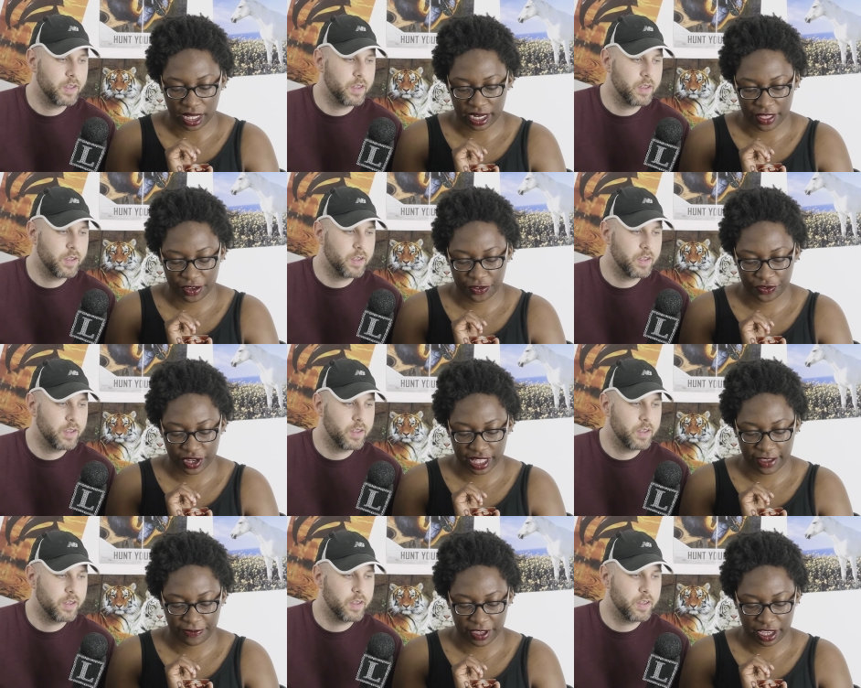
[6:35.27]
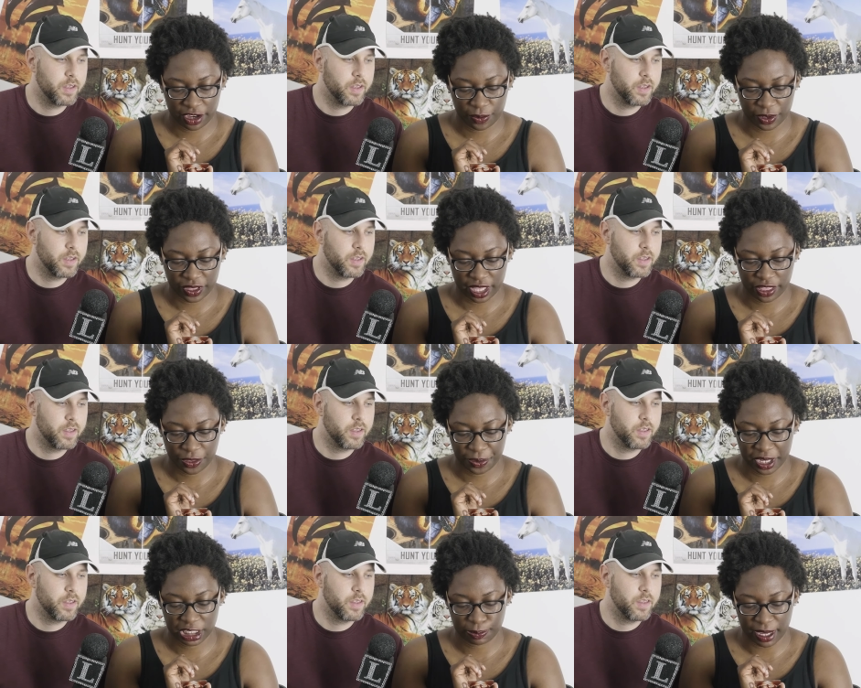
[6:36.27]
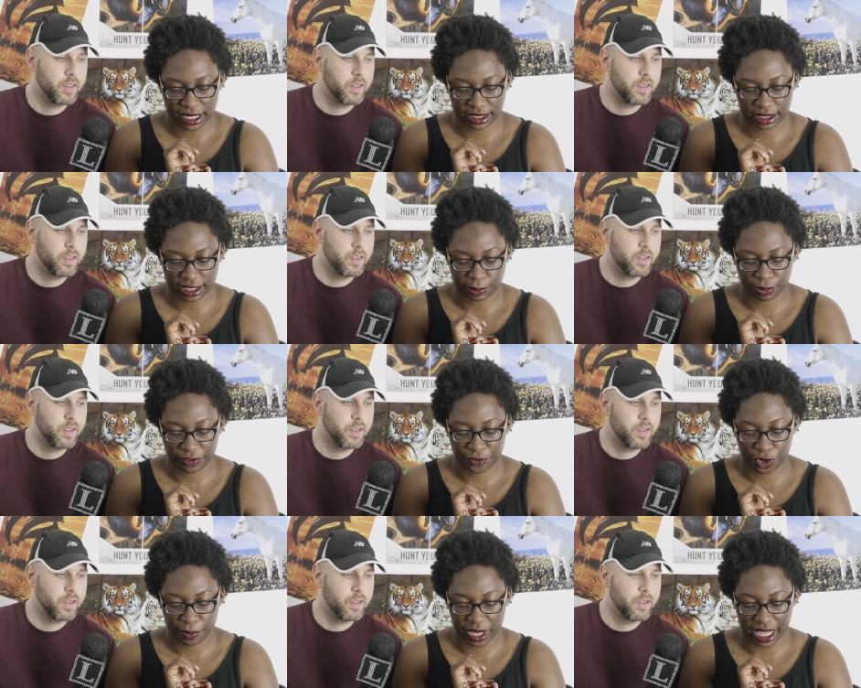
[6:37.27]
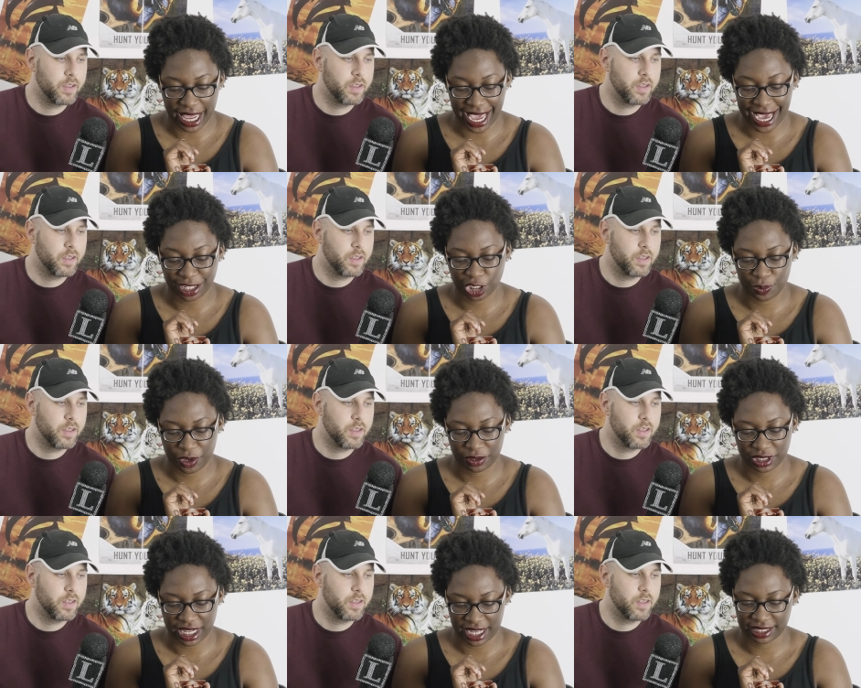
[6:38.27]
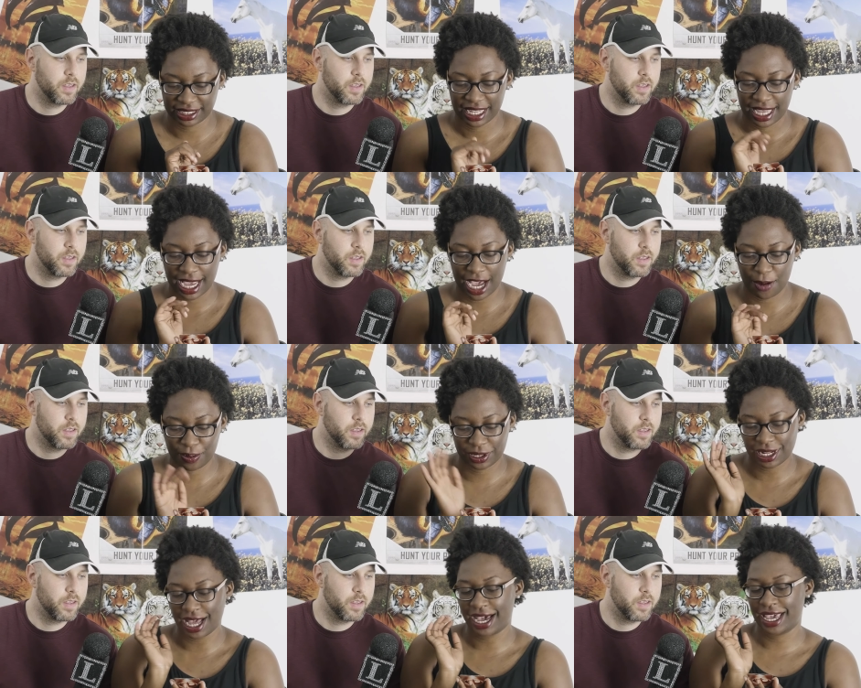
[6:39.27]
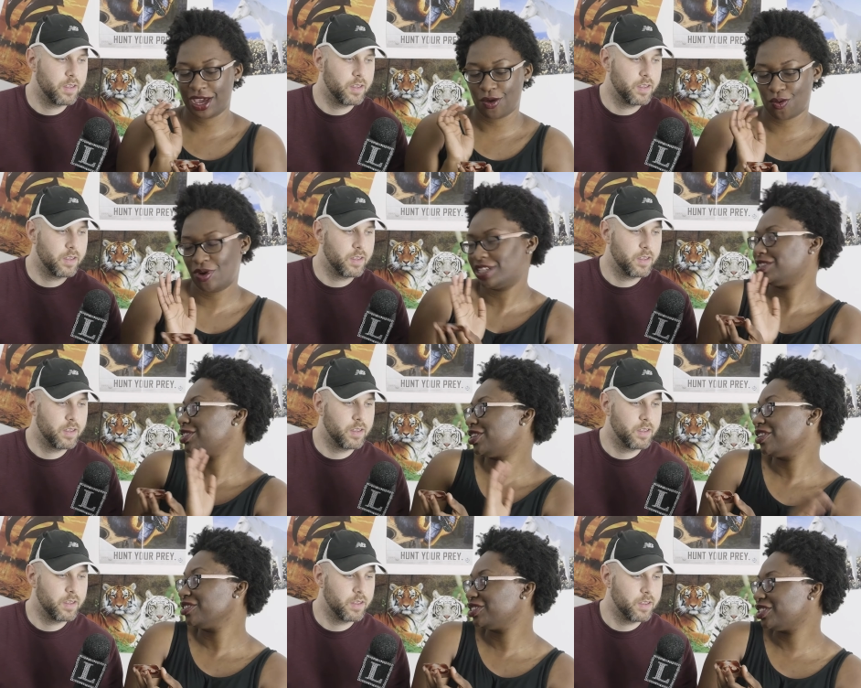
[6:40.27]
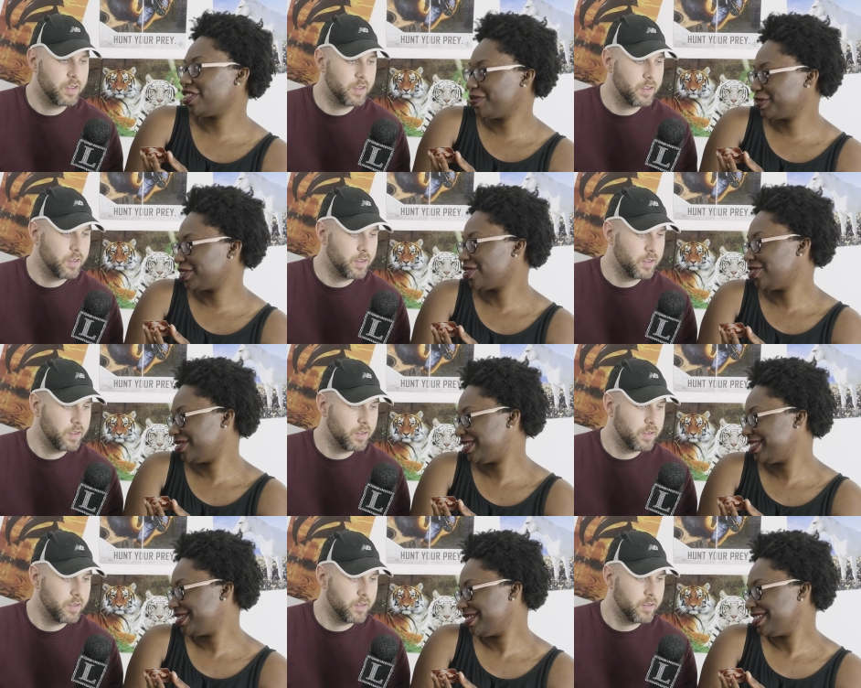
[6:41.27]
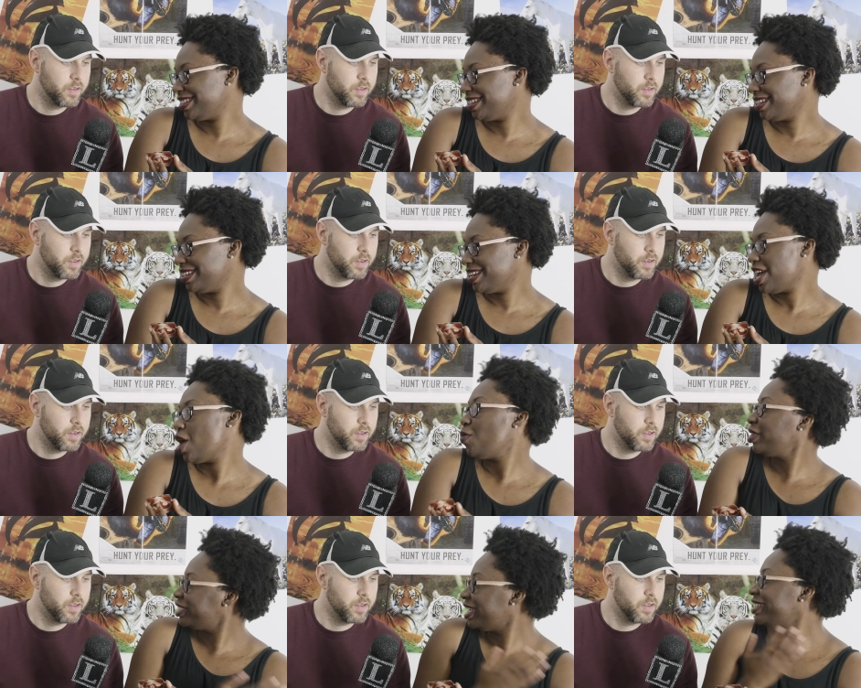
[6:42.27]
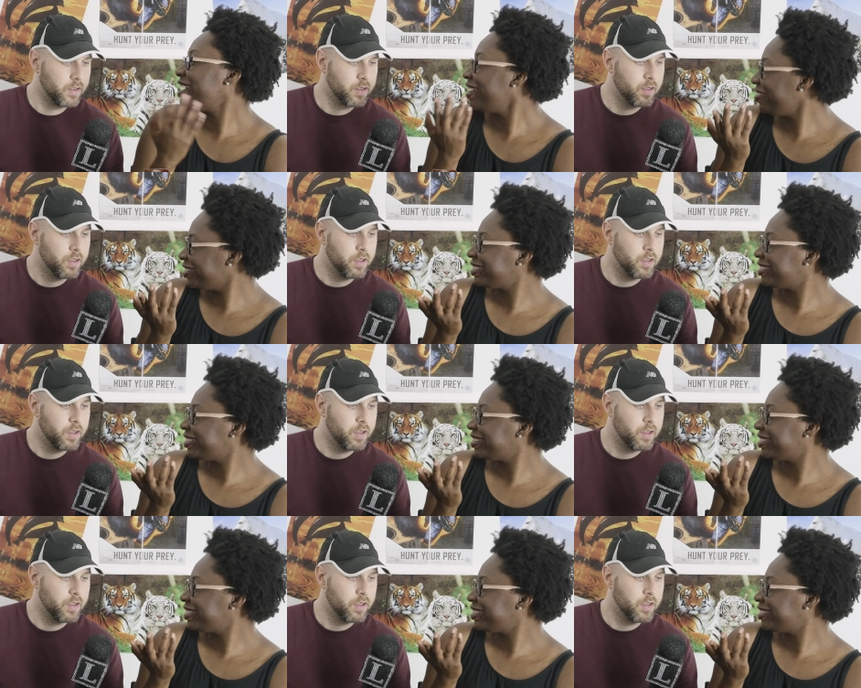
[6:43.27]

Speaker 1: another friendly figure within three spaces is performing an attribute test apply one surge to the results which a lot of the